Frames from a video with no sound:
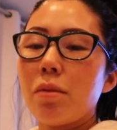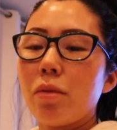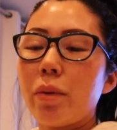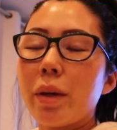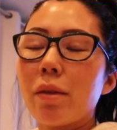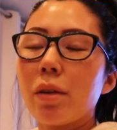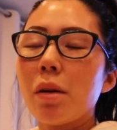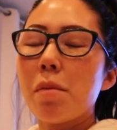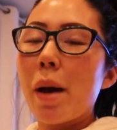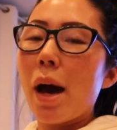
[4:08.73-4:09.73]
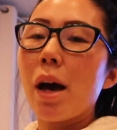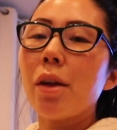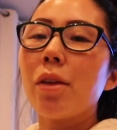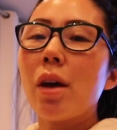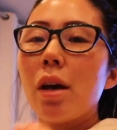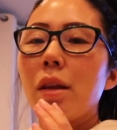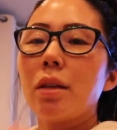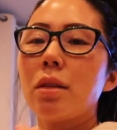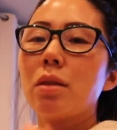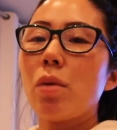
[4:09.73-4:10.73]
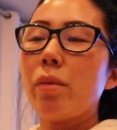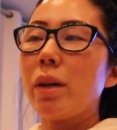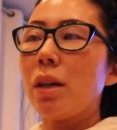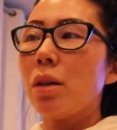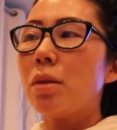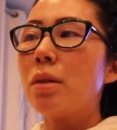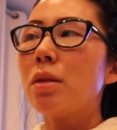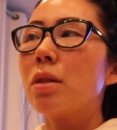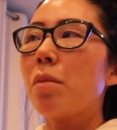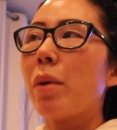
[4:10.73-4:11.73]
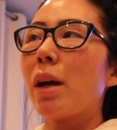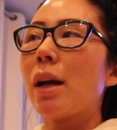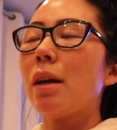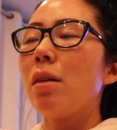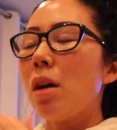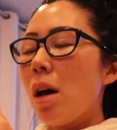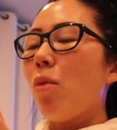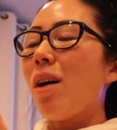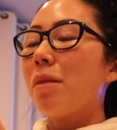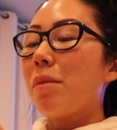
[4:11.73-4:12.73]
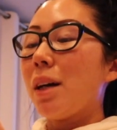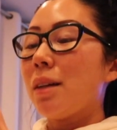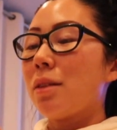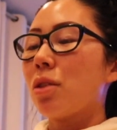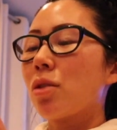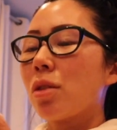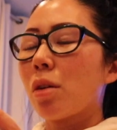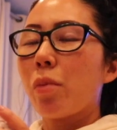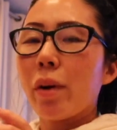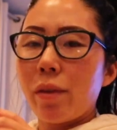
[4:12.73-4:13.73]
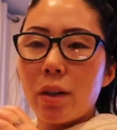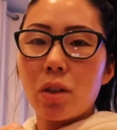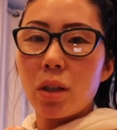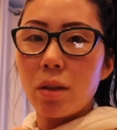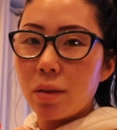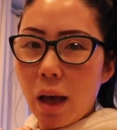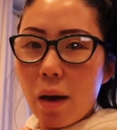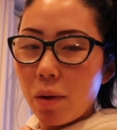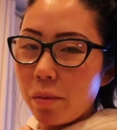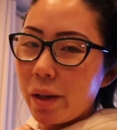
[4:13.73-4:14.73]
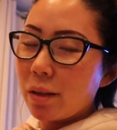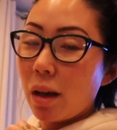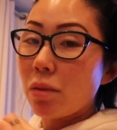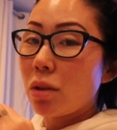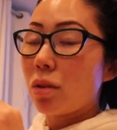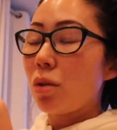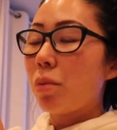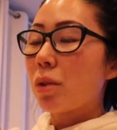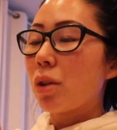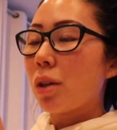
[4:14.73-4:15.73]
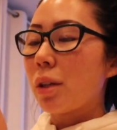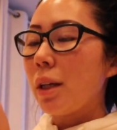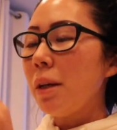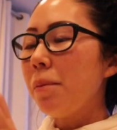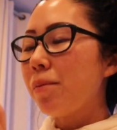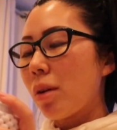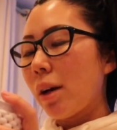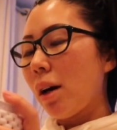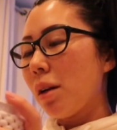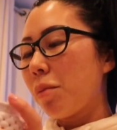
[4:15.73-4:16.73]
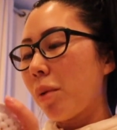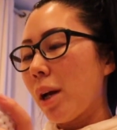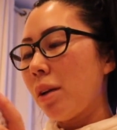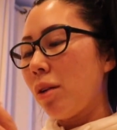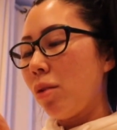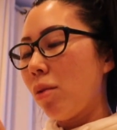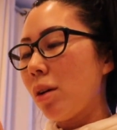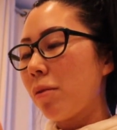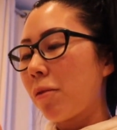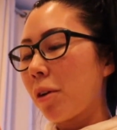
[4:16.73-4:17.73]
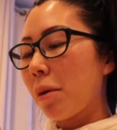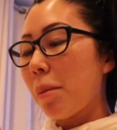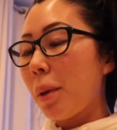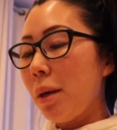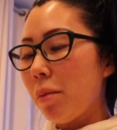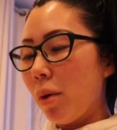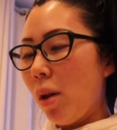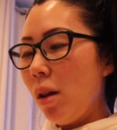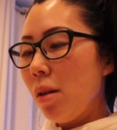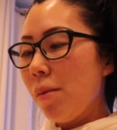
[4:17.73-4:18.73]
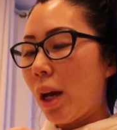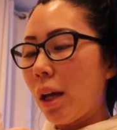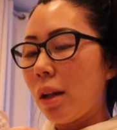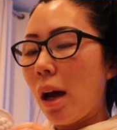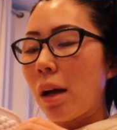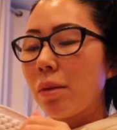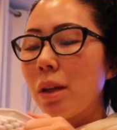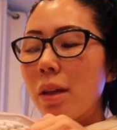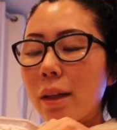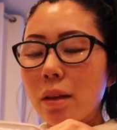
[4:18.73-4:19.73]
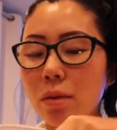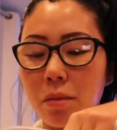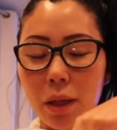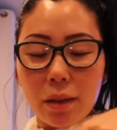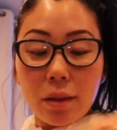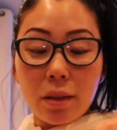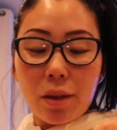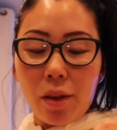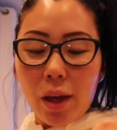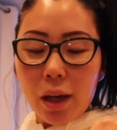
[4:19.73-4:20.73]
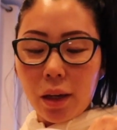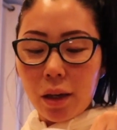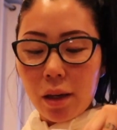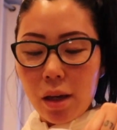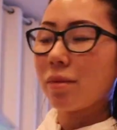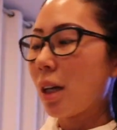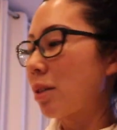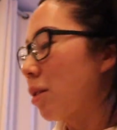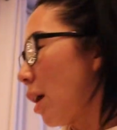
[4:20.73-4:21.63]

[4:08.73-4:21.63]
when we give her a bath, this is what we use, but I didn't want my sister and her boyfriend to use that one because that one's super dirty. So I got a brand new one for people. And I really like this one because it's thick. So